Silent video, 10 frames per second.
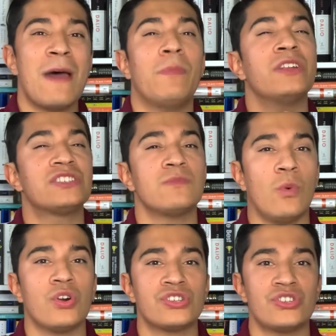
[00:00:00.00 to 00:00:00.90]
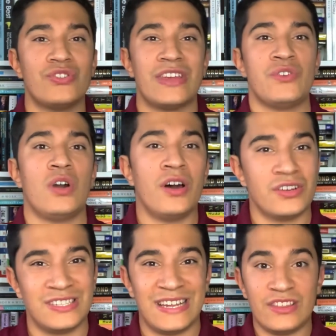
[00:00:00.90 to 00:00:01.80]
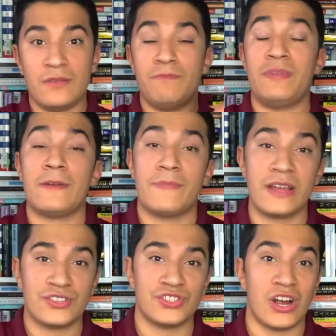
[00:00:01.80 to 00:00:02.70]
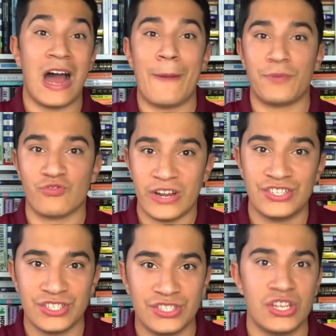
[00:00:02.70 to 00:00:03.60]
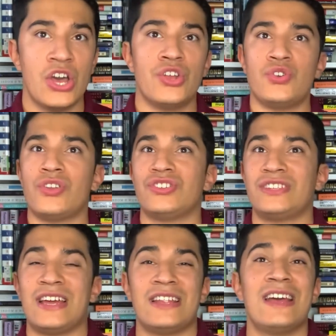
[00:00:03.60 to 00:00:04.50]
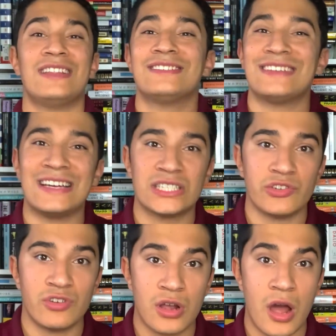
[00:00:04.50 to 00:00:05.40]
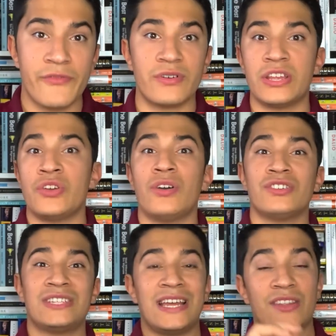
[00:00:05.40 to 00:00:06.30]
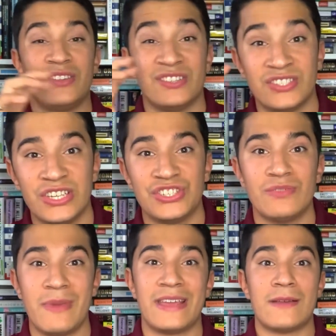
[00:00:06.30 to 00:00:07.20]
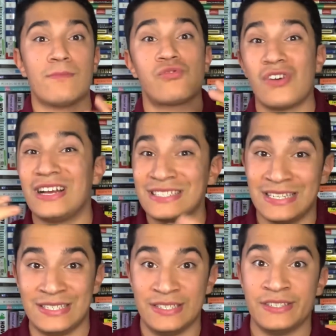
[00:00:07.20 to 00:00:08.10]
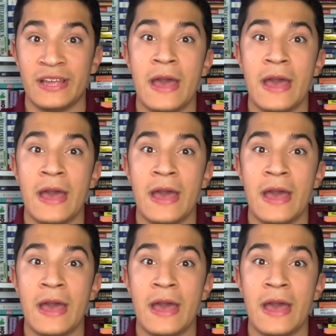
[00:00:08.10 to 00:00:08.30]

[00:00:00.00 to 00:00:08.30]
but it's more so that you understand the big picture operations, you understand disaster recovery, you understand the decision-making processes